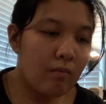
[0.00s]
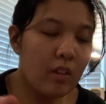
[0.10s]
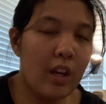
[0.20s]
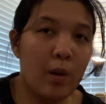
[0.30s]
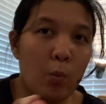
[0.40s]

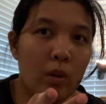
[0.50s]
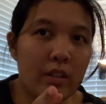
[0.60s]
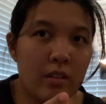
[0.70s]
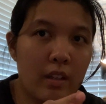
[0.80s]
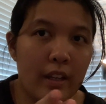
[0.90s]
And
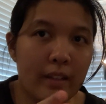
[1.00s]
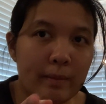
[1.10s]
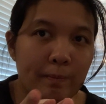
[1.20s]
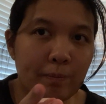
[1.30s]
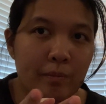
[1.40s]
once like
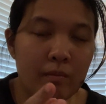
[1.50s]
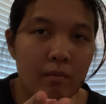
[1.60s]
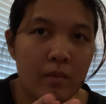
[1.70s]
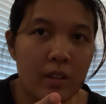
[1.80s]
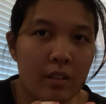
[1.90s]

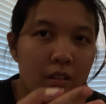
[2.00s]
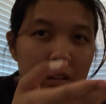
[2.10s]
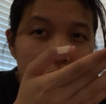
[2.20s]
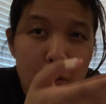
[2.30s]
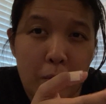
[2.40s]
the
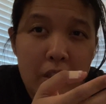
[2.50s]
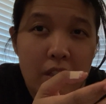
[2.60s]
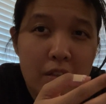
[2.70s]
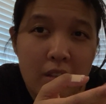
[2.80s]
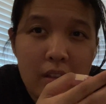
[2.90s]
liquid
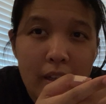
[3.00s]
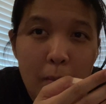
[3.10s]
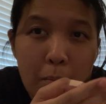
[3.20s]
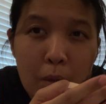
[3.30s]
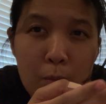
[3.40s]
doesn't like
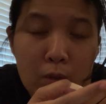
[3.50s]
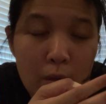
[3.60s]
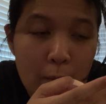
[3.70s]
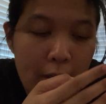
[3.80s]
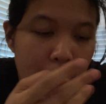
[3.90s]
bubble
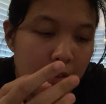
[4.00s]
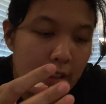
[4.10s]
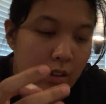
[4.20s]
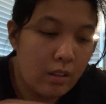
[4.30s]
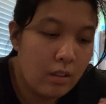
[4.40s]
around like
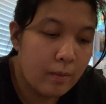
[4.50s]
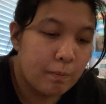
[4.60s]
the